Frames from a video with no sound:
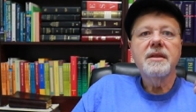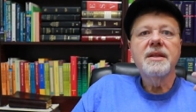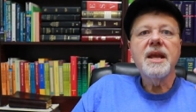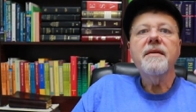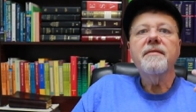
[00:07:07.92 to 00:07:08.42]

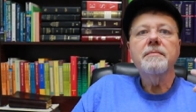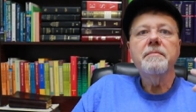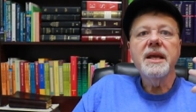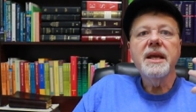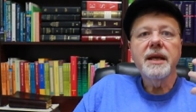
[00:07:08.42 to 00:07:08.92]
David
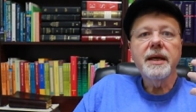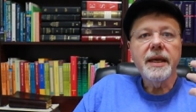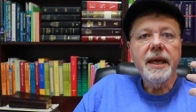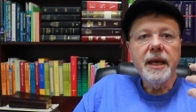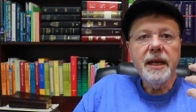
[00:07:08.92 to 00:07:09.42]
being a
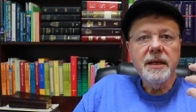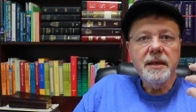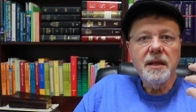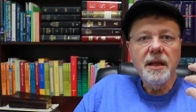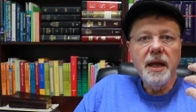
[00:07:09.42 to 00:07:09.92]
king in
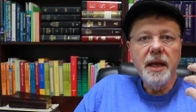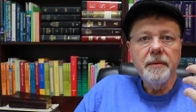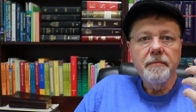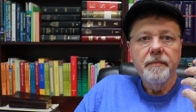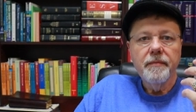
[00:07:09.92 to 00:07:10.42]
decline.
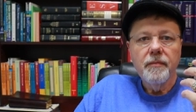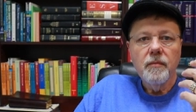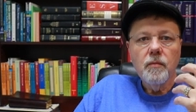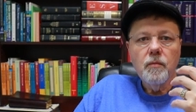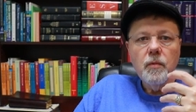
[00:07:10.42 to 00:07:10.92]

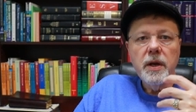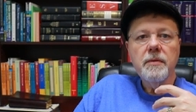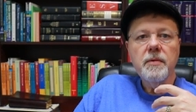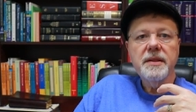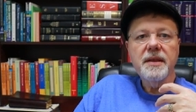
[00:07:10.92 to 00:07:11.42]

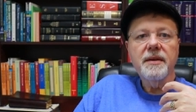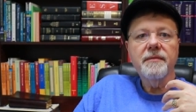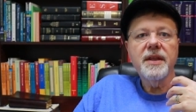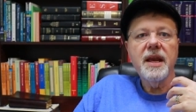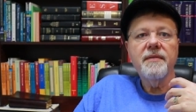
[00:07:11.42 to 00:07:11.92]
We think
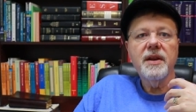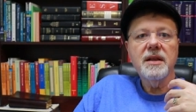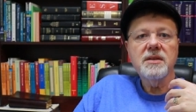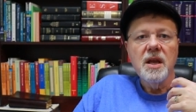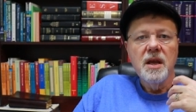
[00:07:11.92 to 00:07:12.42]
of David
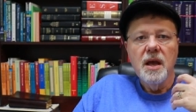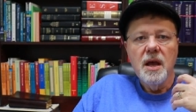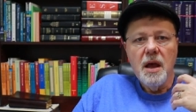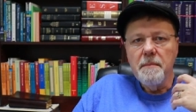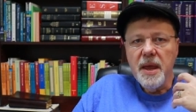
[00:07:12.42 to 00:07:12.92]
as
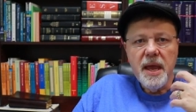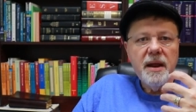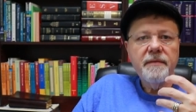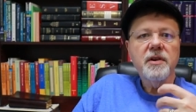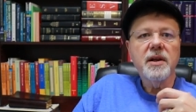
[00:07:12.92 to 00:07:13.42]
a
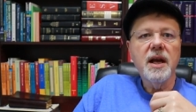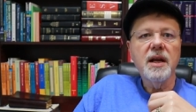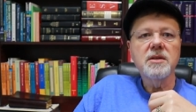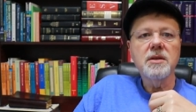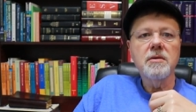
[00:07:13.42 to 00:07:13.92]
man after
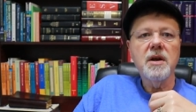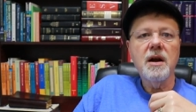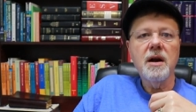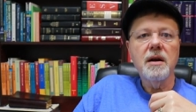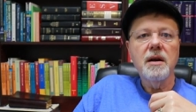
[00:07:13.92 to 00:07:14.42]
God's own
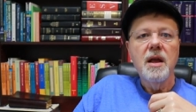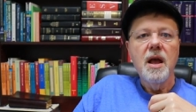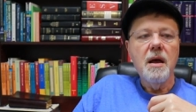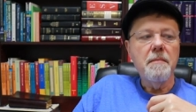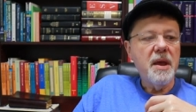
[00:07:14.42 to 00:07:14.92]
heart,
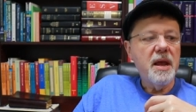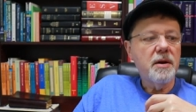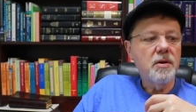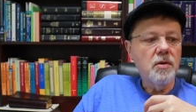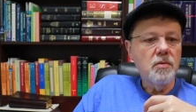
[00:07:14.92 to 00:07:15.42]
a
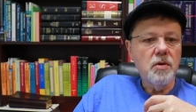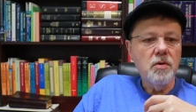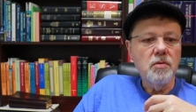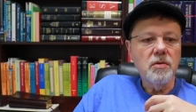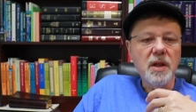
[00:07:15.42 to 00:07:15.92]
man
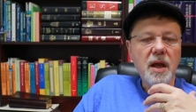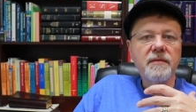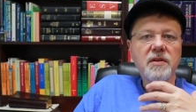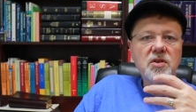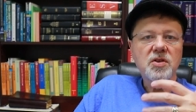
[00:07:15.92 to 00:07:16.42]
who
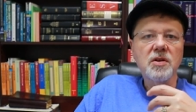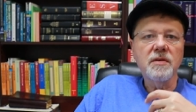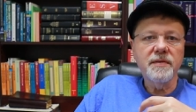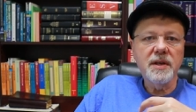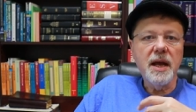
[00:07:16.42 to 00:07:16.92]
loved and
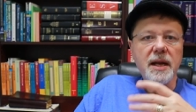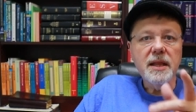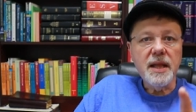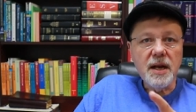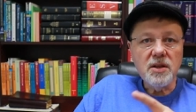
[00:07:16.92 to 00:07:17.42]
served God,
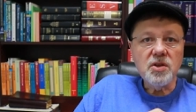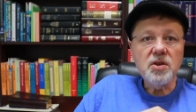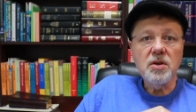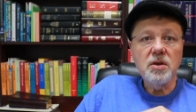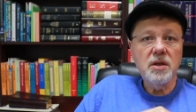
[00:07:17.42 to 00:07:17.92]
and that is
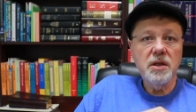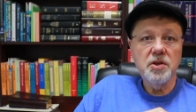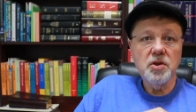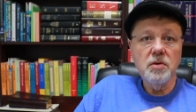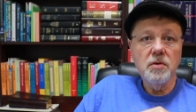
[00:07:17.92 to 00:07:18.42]
certainly
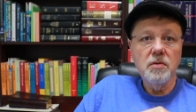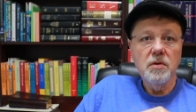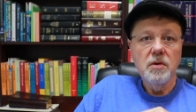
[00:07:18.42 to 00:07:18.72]
true.